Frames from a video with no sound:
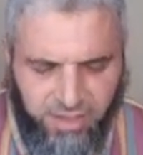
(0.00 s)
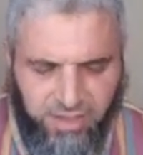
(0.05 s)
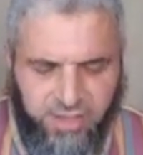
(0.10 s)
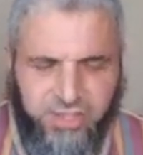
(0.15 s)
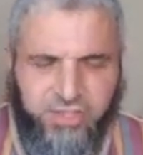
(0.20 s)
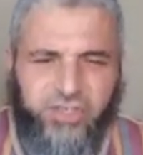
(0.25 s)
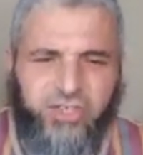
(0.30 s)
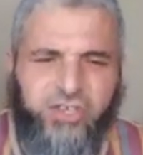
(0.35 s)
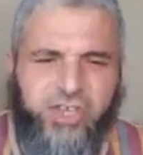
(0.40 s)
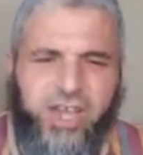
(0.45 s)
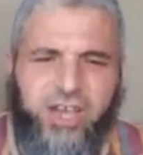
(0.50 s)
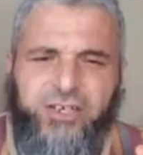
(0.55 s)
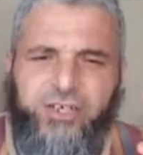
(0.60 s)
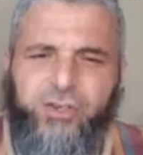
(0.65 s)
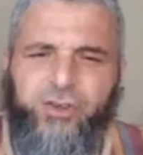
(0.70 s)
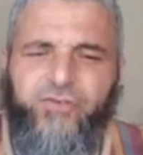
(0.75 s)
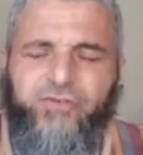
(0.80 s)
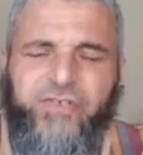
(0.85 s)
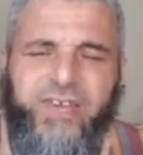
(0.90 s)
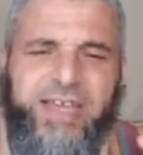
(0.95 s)
Share
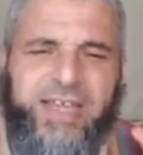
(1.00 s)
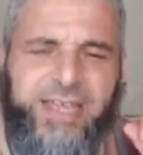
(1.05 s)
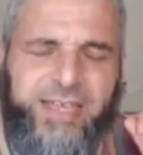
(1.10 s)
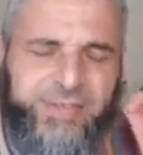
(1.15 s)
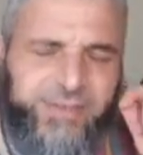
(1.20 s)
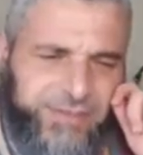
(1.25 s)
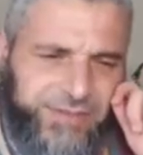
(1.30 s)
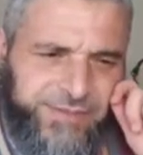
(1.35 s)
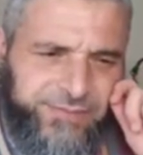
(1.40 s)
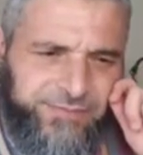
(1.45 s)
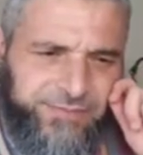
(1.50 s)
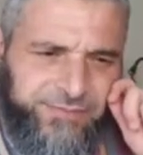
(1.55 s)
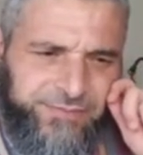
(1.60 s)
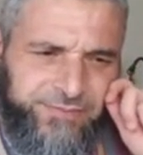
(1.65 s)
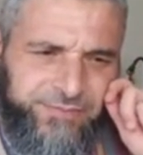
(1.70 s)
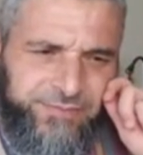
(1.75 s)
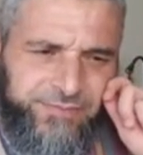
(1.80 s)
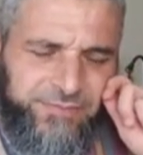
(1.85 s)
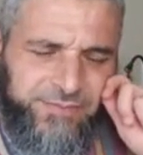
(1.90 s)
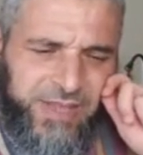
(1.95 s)
your feelings.
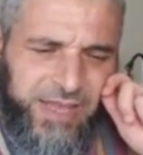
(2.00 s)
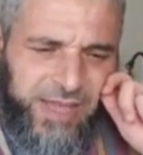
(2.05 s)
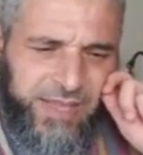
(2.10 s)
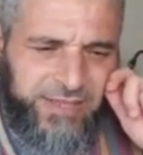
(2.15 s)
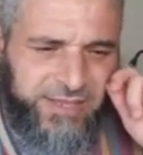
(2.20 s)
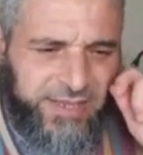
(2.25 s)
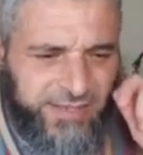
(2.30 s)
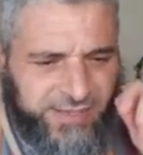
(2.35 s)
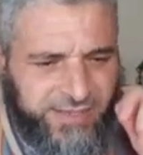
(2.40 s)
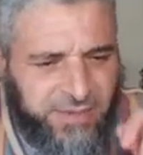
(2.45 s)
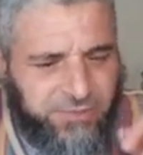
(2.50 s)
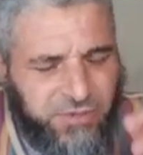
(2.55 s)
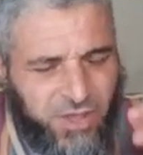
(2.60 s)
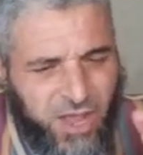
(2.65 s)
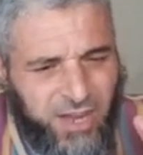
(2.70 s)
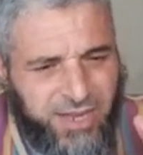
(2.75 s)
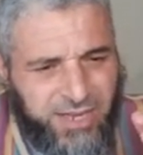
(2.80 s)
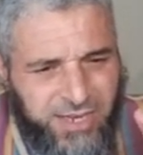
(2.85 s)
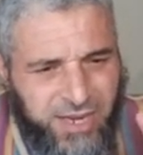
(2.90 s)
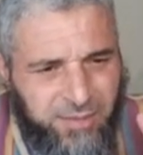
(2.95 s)
This is I'm
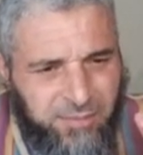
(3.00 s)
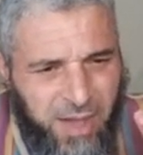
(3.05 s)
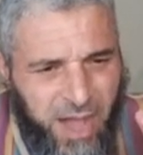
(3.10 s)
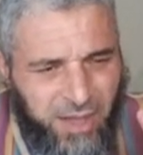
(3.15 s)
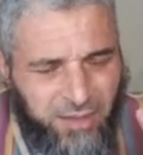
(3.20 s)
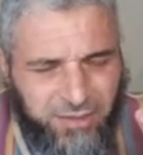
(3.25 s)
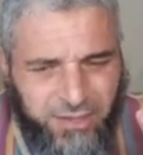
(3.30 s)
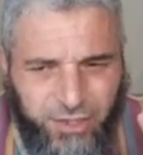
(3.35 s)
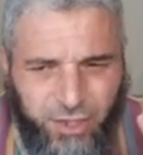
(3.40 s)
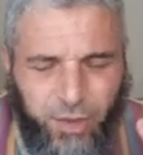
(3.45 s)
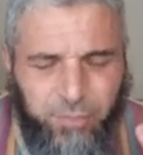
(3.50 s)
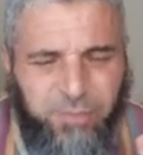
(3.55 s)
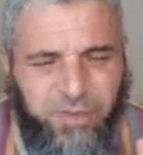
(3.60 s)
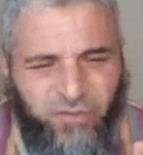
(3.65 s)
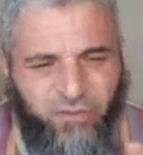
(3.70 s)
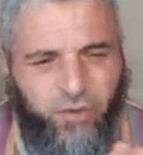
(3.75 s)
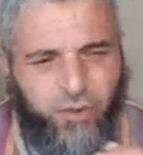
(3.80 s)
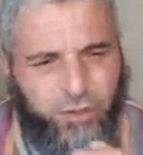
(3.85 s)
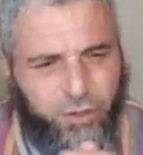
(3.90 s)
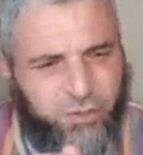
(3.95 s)
talking about, you know,
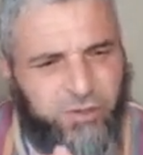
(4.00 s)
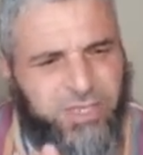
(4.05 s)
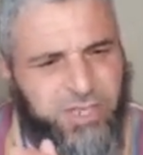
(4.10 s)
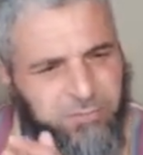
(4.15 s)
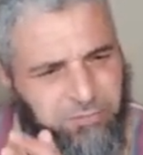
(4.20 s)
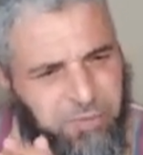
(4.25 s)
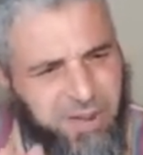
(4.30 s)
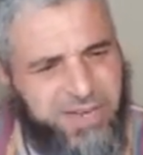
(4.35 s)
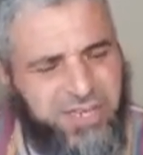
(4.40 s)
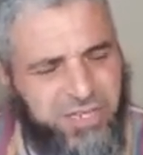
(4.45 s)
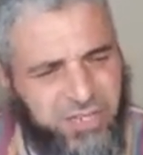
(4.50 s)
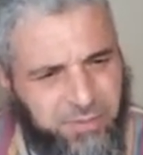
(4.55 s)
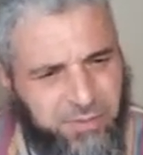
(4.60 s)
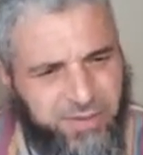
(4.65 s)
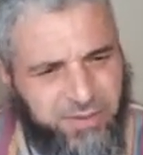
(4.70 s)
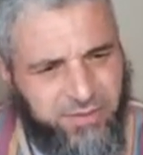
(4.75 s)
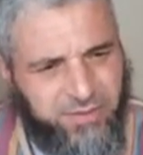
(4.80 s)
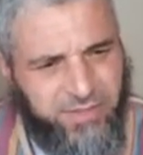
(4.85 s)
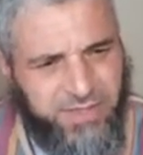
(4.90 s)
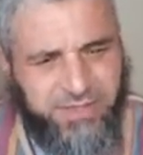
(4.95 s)
before using
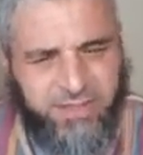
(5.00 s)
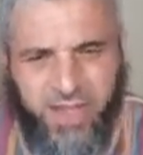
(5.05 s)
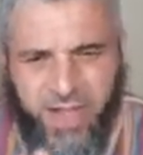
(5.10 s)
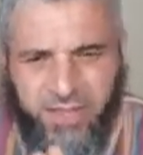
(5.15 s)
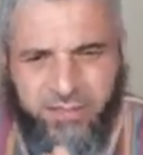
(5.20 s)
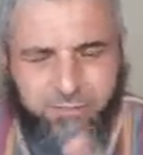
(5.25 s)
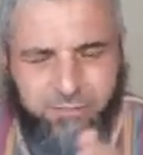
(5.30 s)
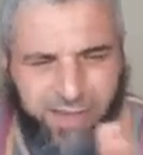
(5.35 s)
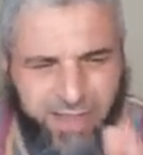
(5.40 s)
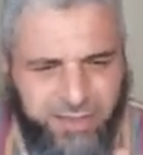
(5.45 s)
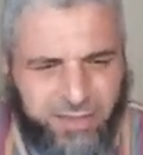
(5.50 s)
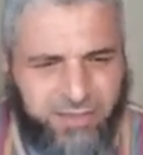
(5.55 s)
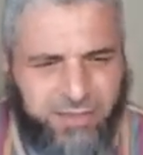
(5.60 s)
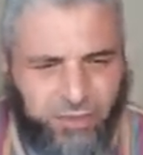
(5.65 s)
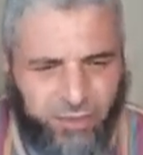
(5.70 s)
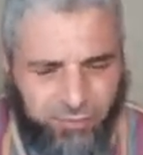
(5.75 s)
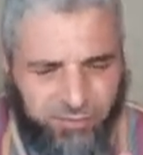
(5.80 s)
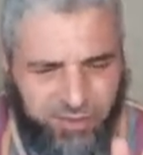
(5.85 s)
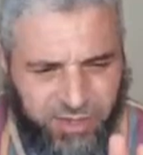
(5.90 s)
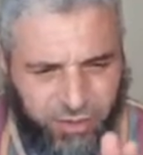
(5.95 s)
punishment. These are methods
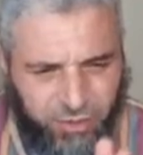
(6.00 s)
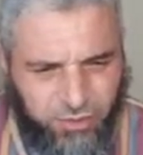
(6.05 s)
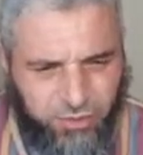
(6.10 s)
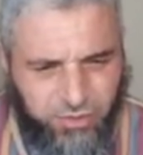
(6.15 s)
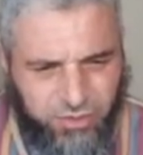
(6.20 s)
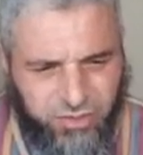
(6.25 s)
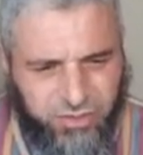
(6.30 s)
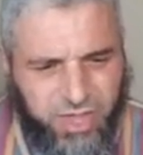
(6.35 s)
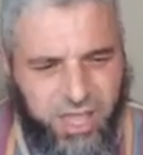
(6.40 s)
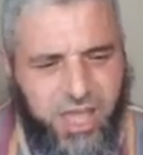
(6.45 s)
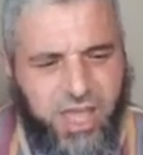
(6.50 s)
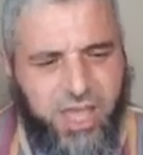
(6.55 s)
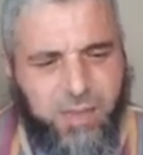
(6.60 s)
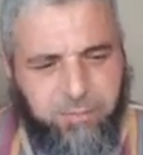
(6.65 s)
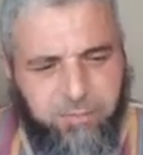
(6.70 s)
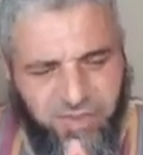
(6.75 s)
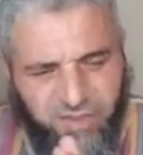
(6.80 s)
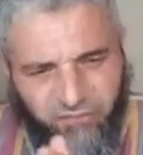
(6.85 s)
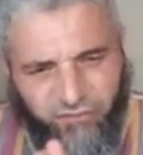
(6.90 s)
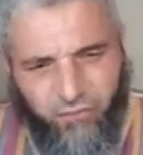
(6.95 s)
to be used
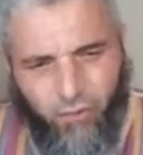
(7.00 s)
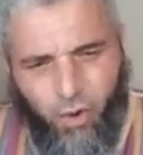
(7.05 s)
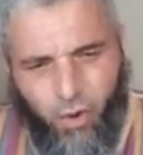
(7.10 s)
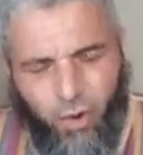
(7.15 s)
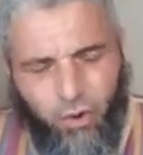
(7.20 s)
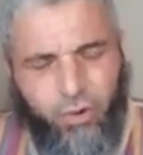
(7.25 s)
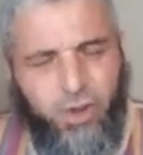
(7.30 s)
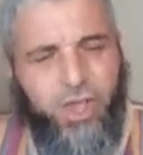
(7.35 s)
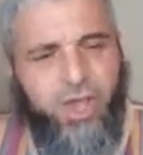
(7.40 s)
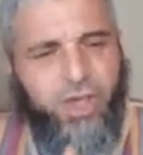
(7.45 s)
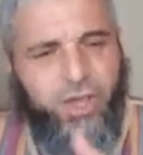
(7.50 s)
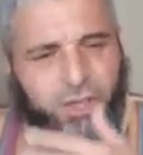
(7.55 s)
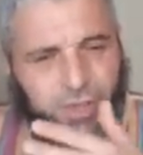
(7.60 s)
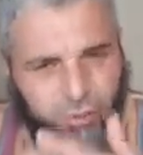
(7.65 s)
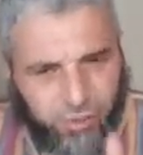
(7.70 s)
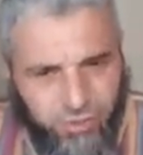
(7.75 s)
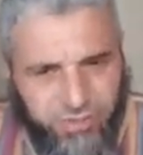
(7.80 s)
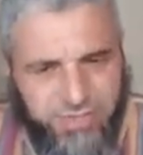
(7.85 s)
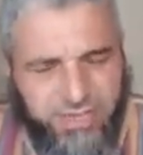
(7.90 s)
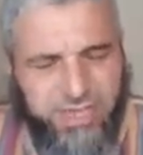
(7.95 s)
before
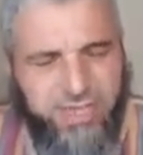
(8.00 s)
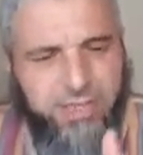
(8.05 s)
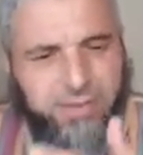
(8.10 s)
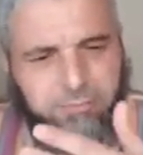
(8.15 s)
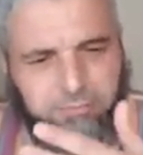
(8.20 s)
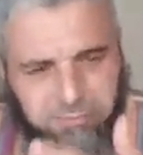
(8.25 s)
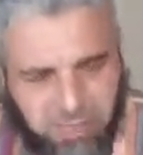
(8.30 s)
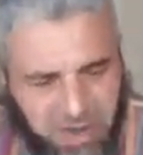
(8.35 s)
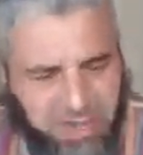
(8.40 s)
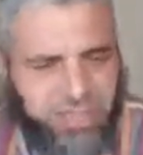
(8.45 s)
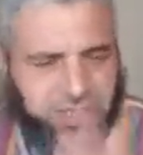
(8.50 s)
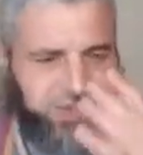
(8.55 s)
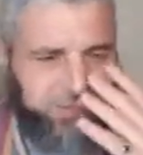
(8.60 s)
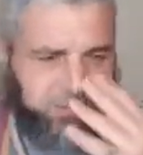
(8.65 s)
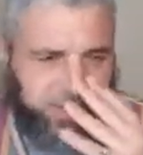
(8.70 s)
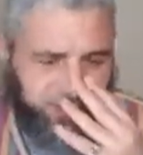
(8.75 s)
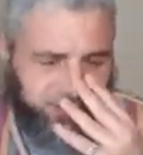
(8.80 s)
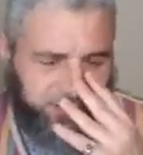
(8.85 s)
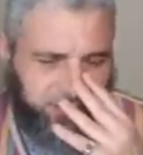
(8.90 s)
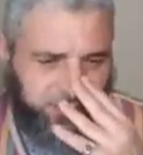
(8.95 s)
using
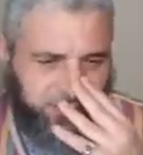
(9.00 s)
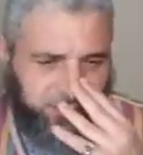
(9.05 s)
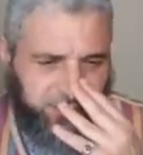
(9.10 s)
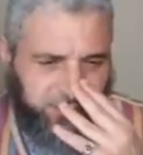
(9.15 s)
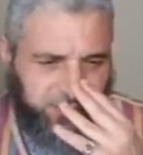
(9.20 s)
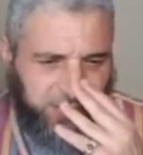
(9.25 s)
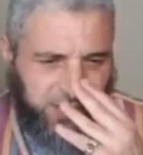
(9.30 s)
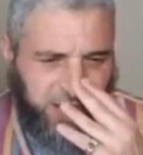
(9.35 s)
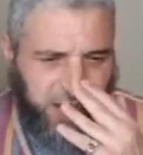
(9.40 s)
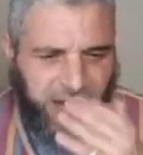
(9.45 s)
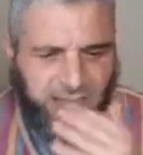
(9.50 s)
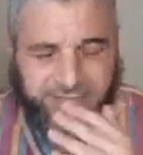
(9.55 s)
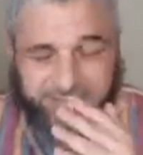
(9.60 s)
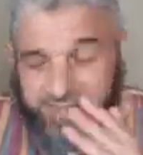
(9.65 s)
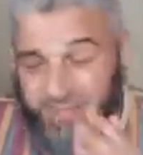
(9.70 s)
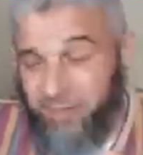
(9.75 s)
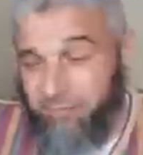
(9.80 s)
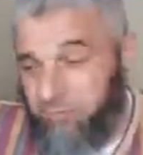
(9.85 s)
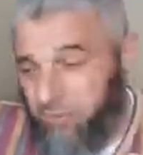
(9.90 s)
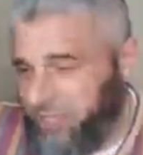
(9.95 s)
punishment. I
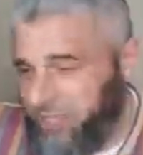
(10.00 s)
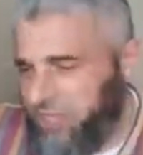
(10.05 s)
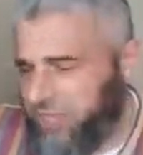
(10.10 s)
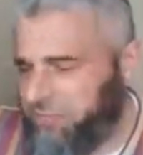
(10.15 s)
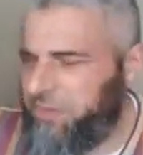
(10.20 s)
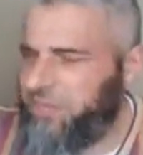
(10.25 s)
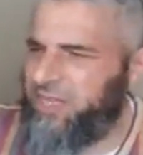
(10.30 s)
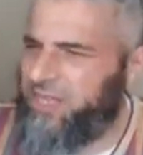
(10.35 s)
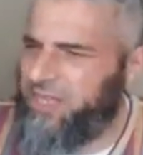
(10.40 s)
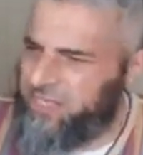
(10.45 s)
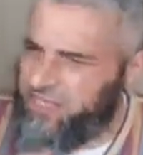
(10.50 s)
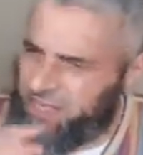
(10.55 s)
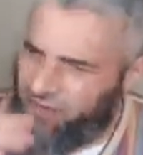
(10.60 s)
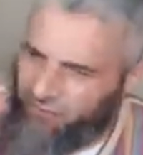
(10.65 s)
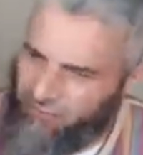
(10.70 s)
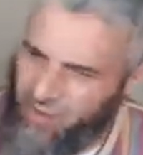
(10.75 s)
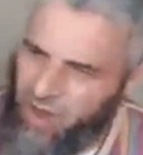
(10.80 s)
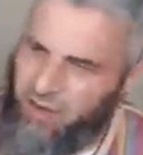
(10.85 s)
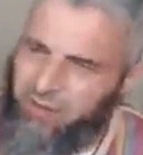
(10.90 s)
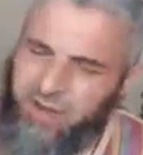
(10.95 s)
said punishment is the
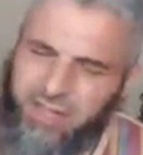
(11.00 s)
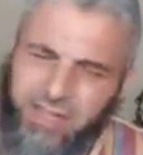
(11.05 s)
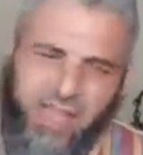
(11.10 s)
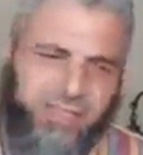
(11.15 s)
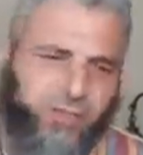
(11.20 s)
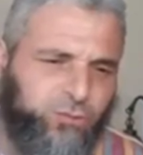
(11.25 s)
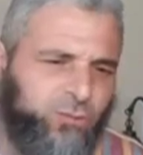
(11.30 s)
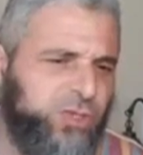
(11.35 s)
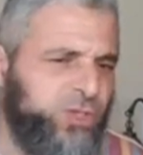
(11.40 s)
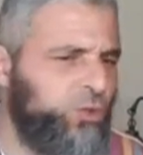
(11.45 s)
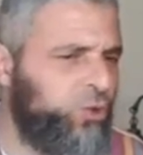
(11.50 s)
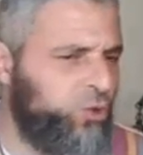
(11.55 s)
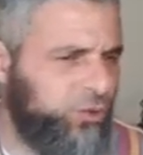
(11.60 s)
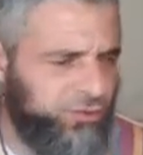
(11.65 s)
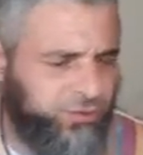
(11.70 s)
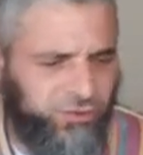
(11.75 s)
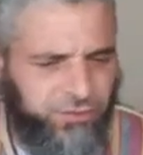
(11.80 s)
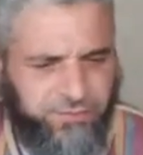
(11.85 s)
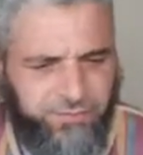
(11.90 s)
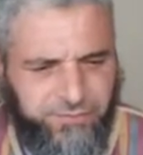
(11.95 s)
very last
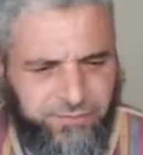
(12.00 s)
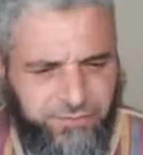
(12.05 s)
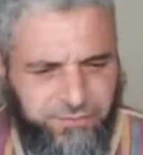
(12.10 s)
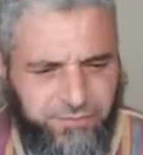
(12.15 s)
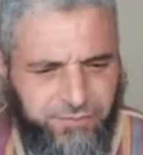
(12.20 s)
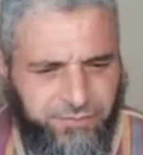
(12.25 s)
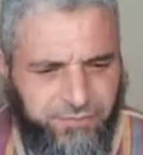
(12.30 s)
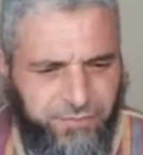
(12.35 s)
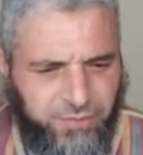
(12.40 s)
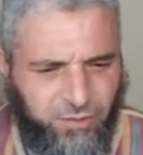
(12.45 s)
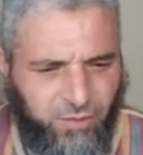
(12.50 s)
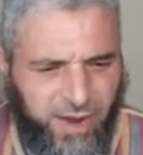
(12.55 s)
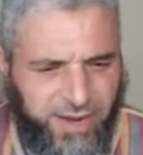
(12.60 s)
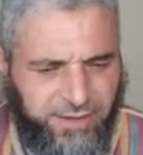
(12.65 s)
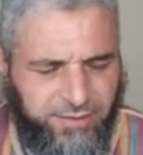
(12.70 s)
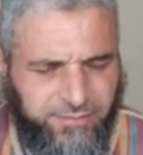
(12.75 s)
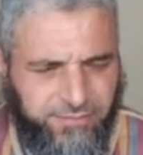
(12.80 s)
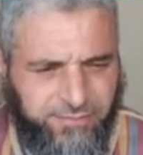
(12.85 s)
resort, right?